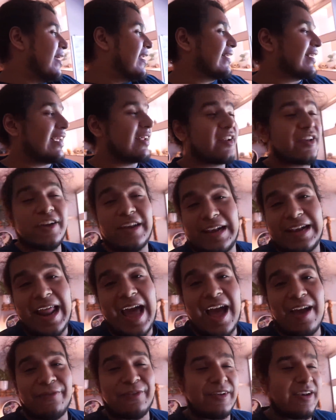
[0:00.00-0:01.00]
and get a good
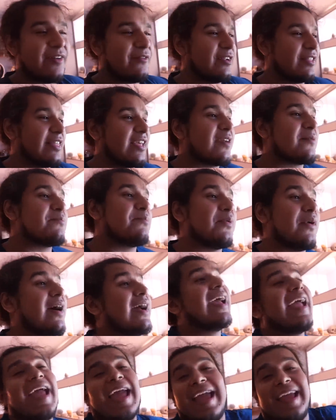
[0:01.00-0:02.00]
laugh and everything.
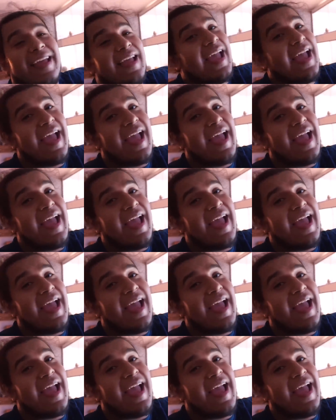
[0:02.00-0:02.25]
But hey.